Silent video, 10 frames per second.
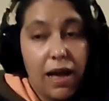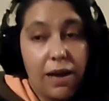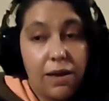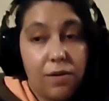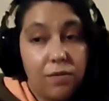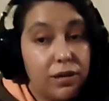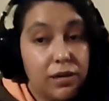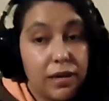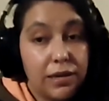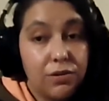in which
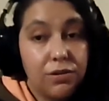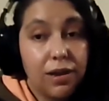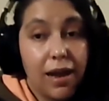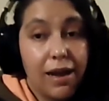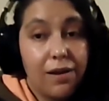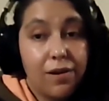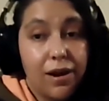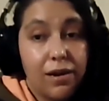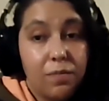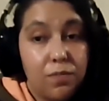a student can
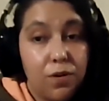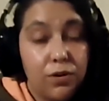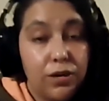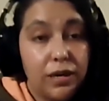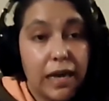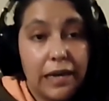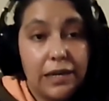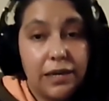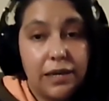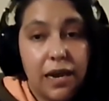create a project and
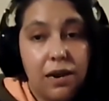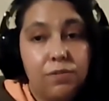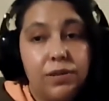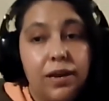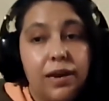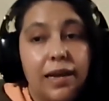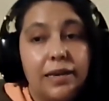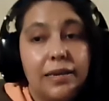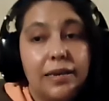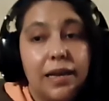share it with the
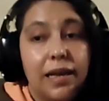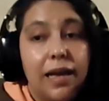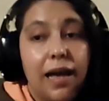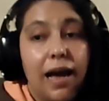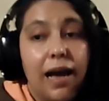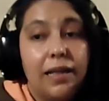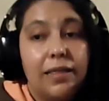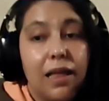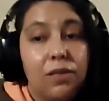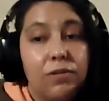class.
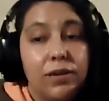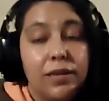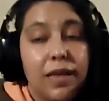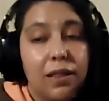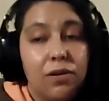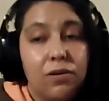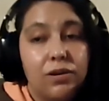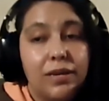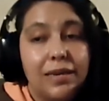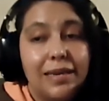That
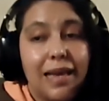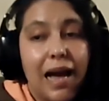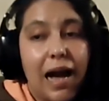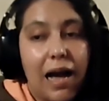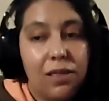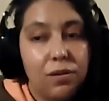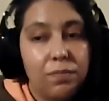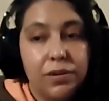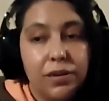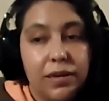quiz.org is
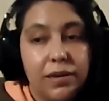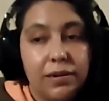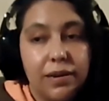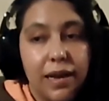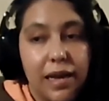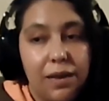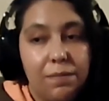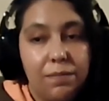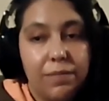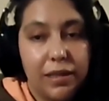100%
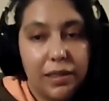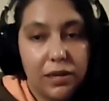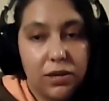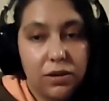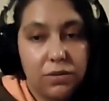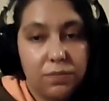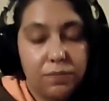aimed at teachers.